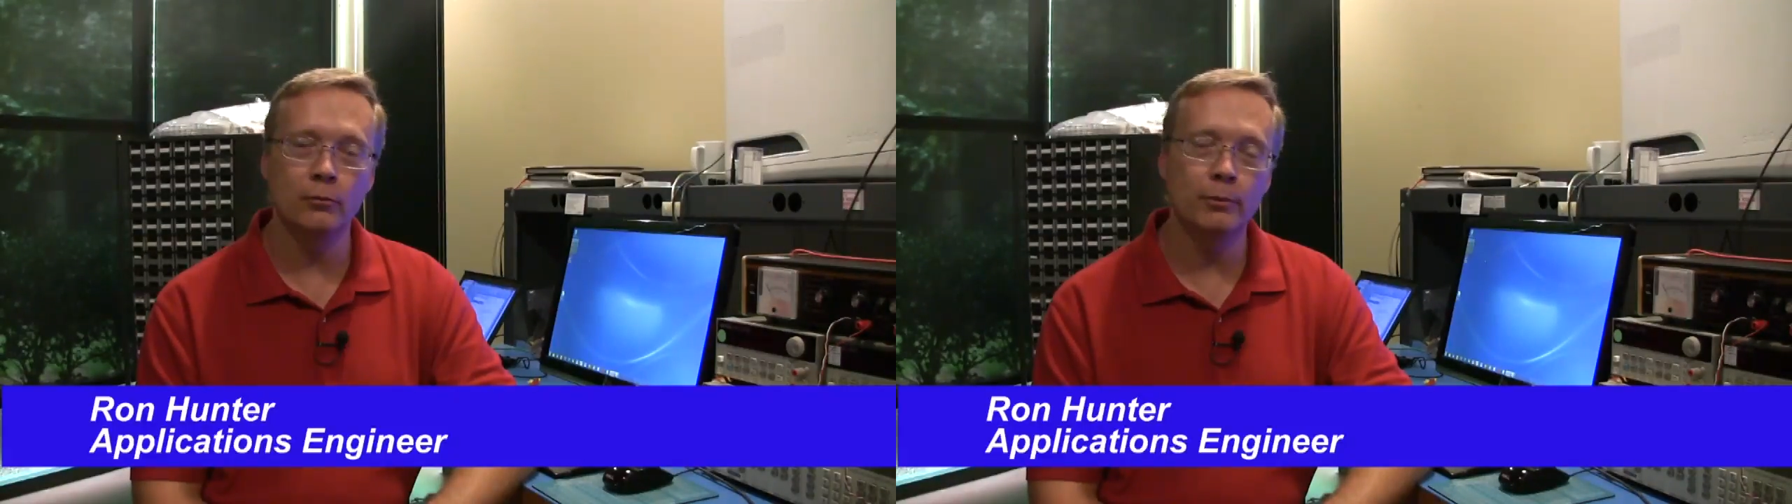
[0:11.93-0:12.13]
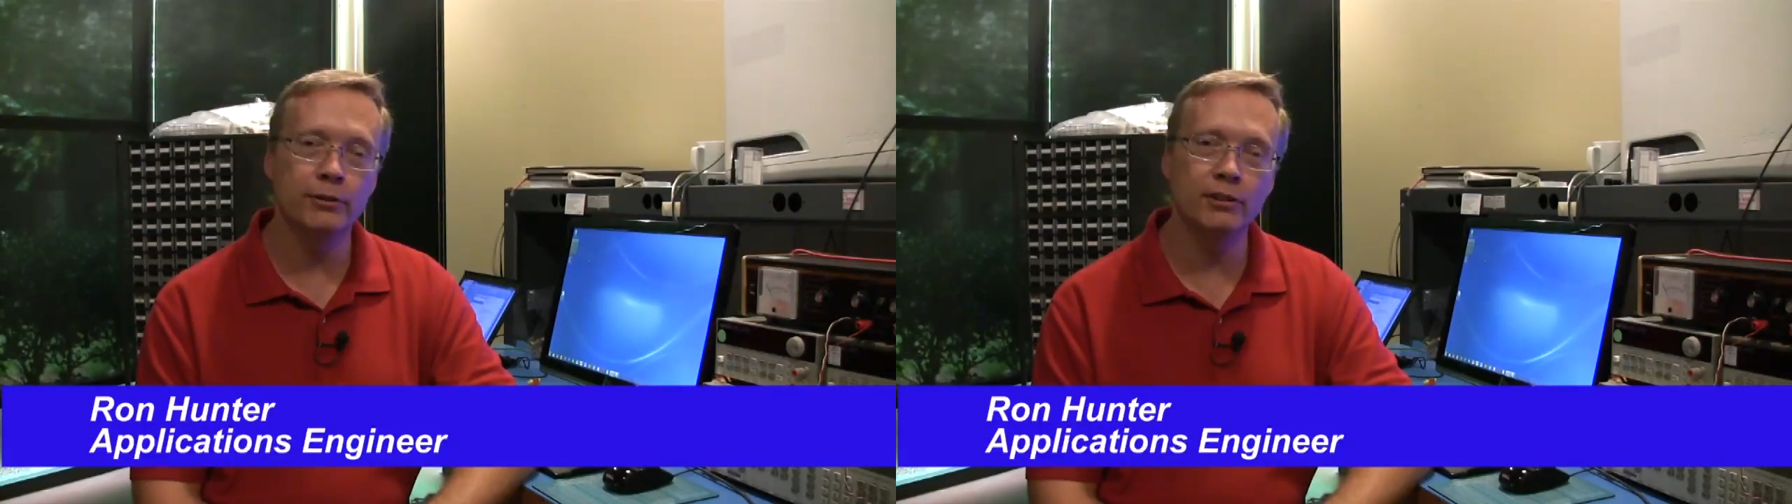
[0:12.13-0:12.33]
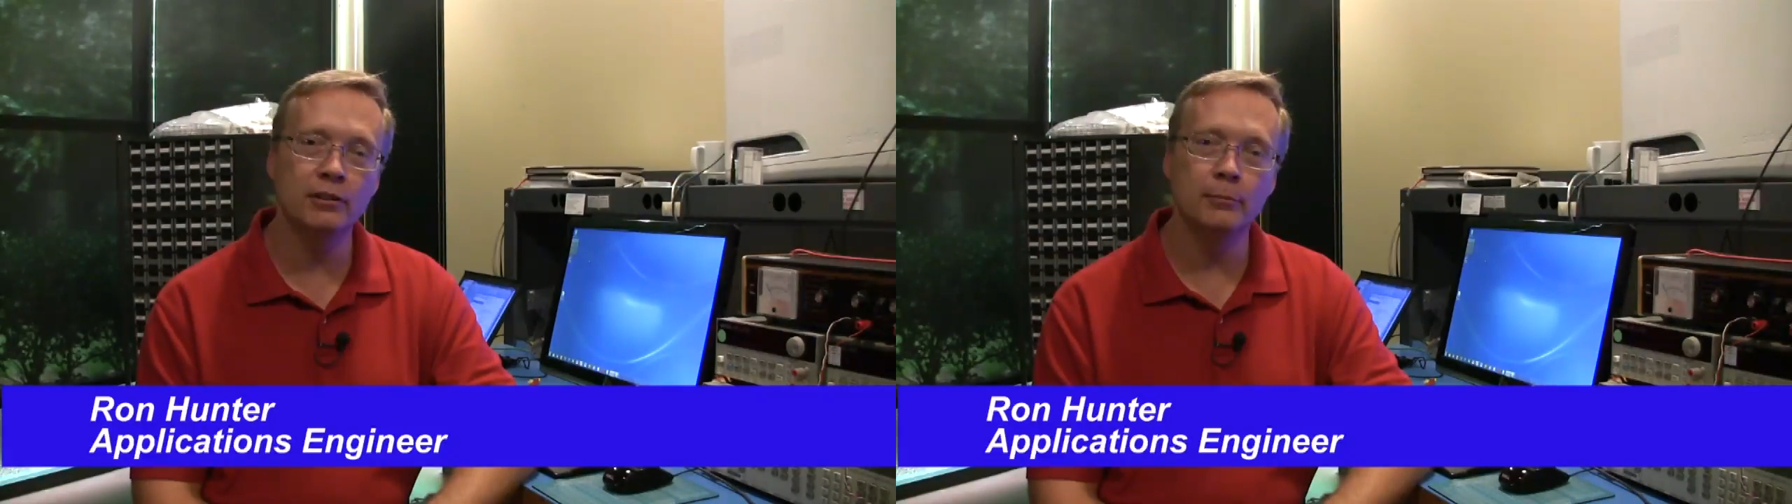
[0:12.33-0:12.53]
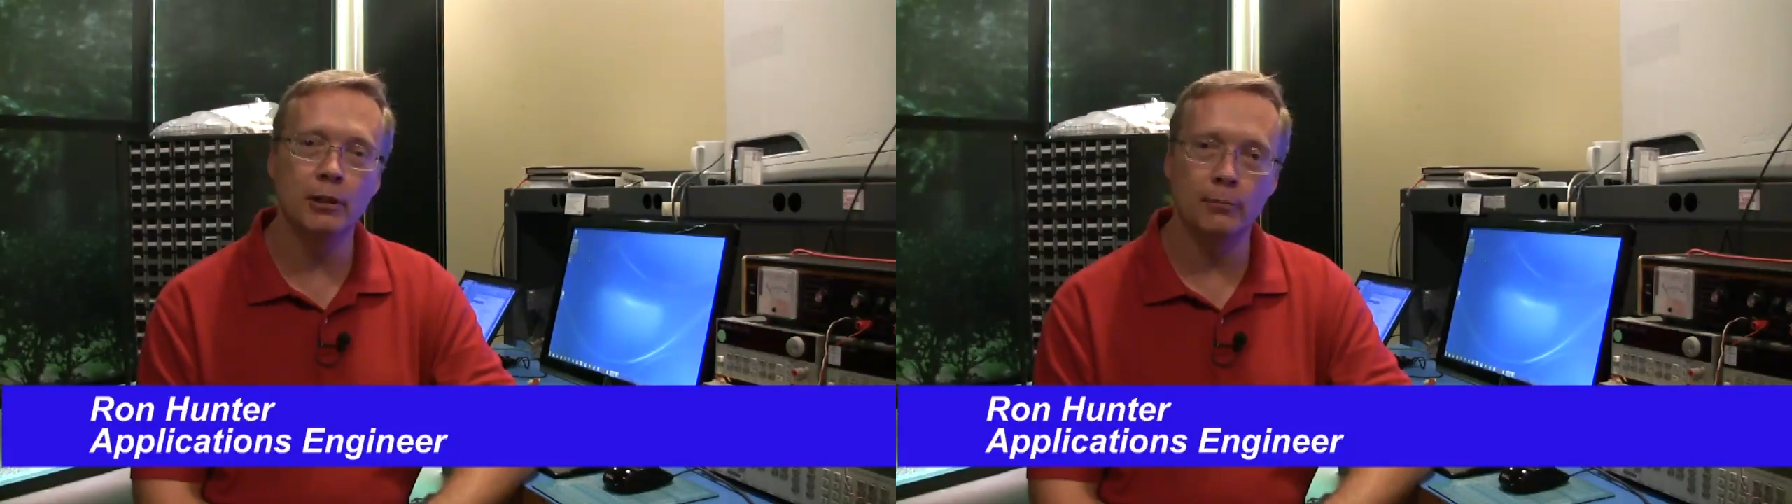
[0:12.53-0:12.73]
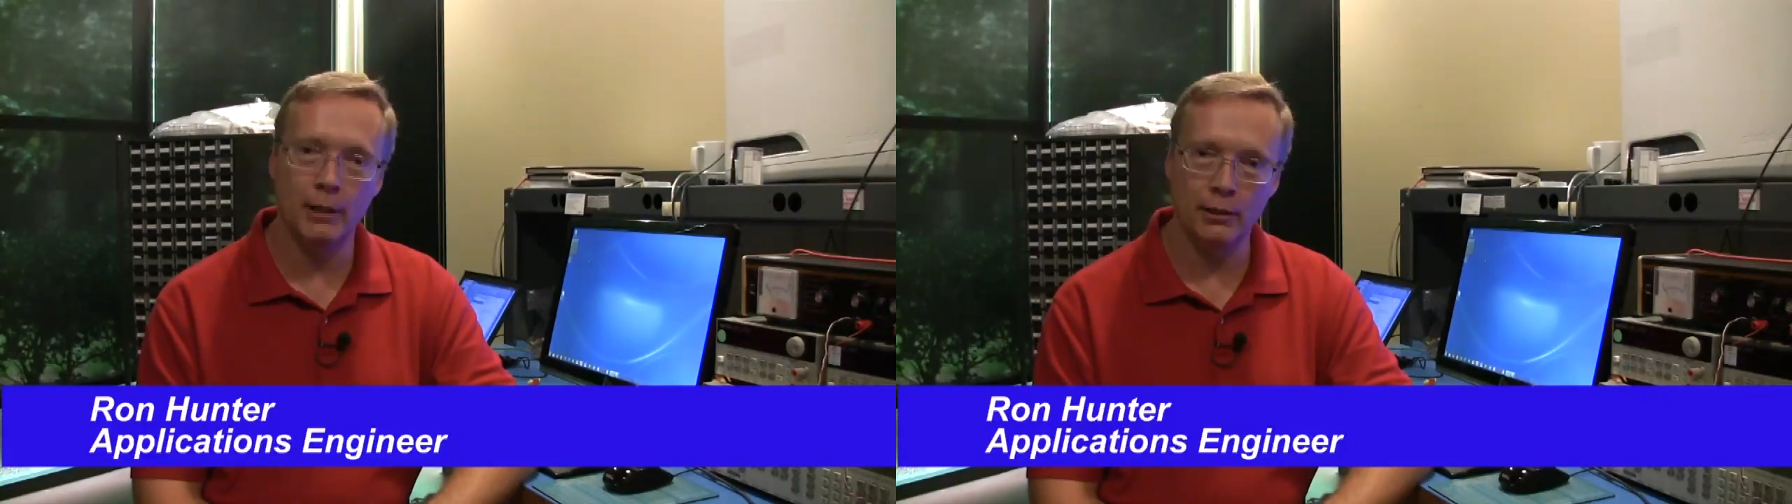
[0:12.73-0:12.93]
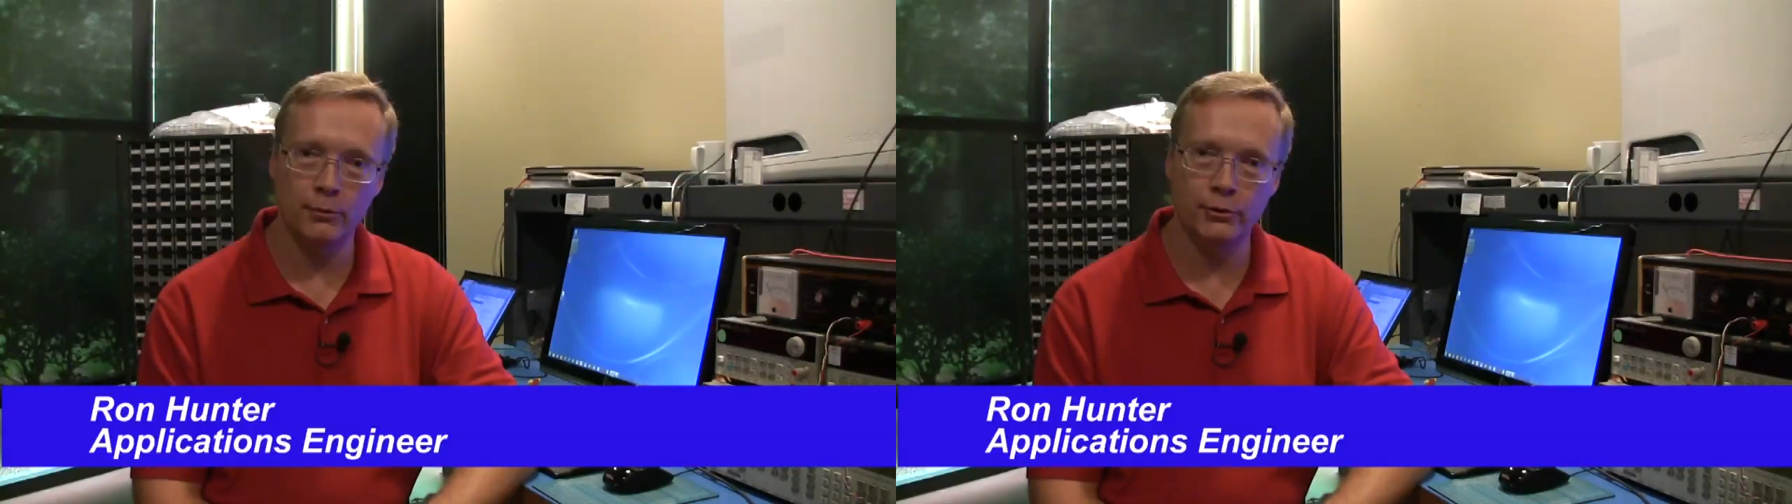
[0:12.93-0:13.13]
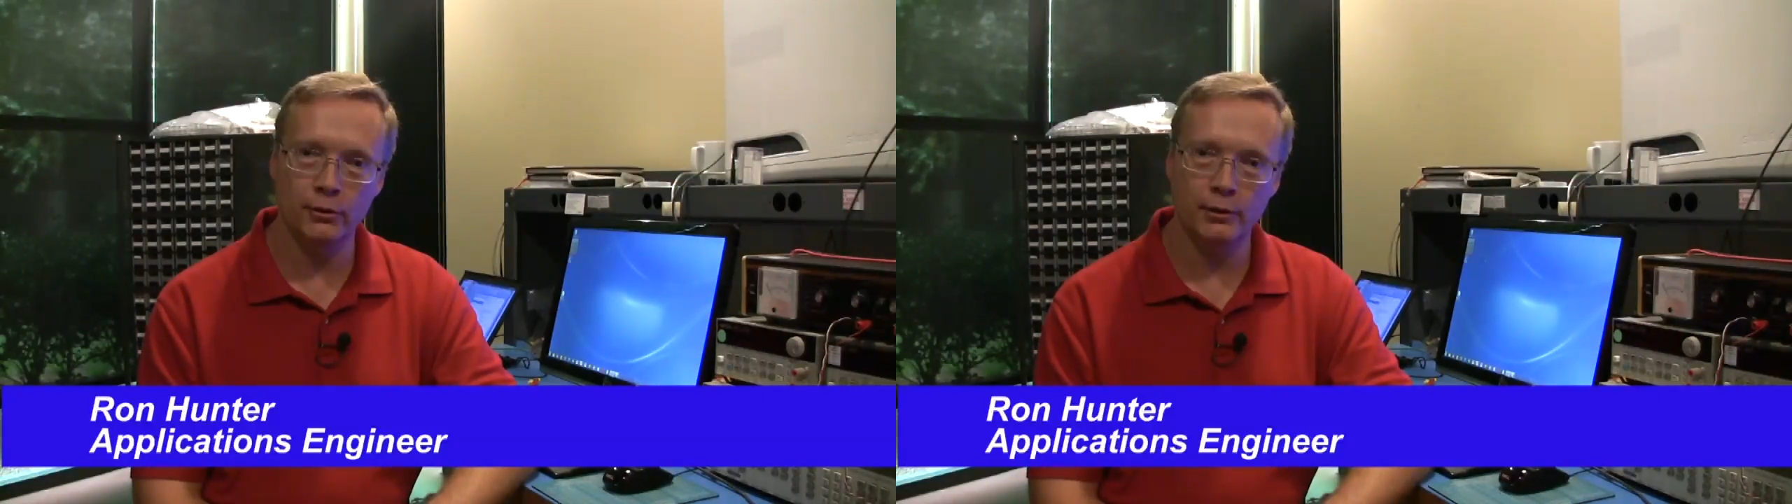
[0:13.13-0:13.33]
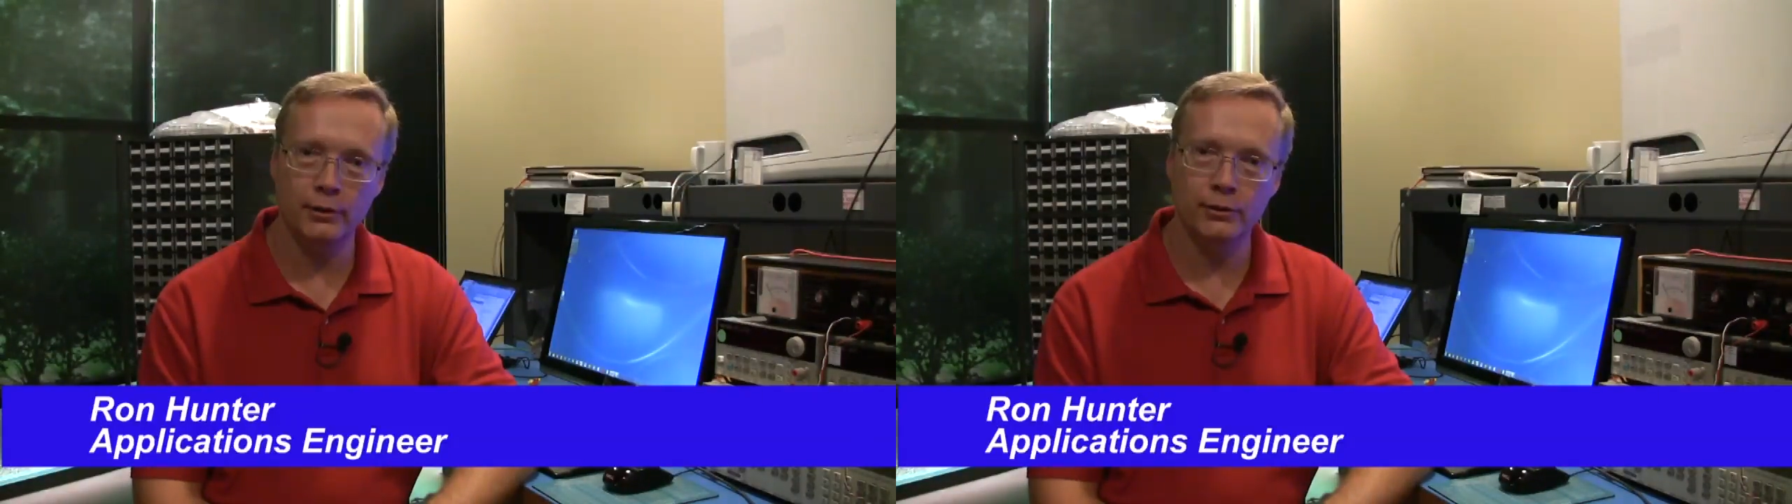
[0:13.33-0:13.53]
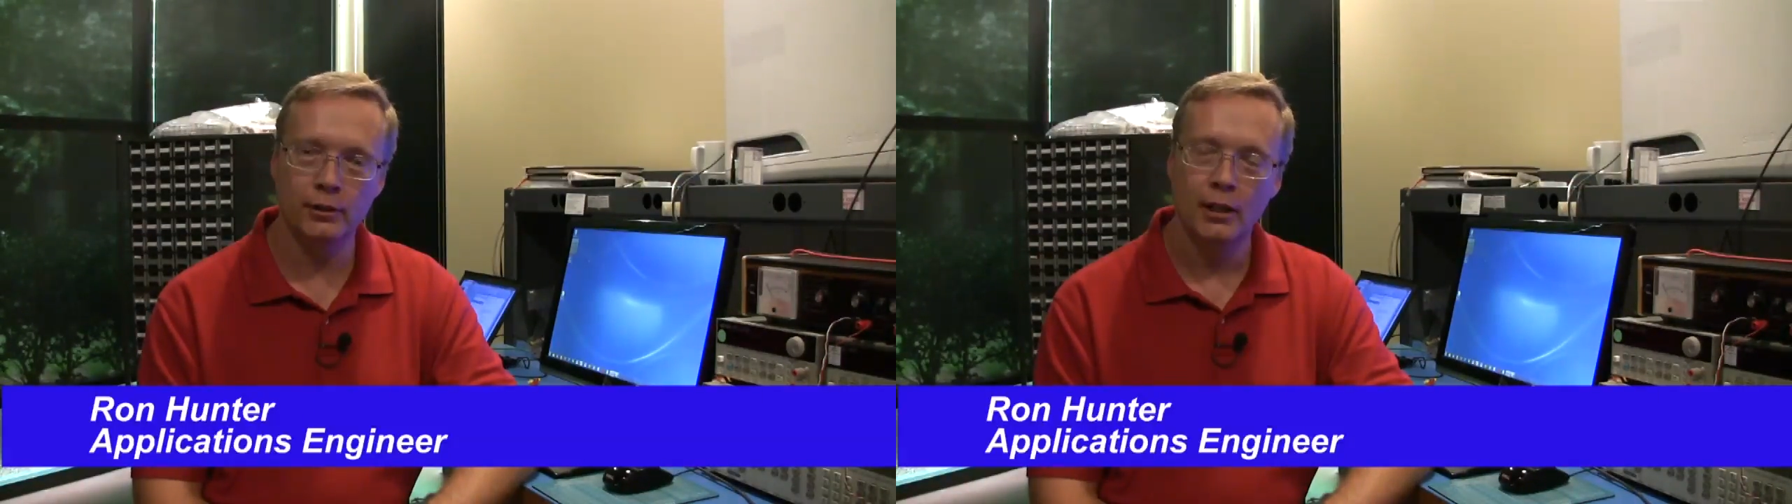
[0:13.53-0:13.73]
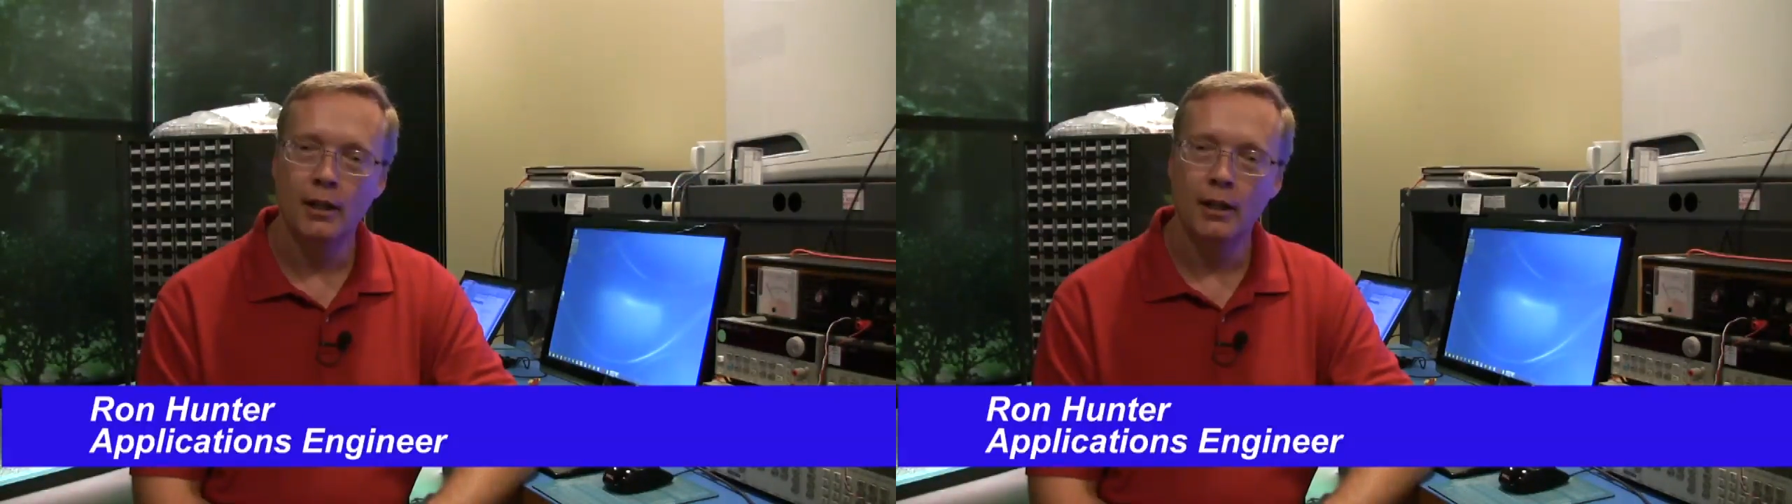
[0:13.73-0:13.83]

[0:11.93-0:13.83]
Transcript: with CML Microcircuits.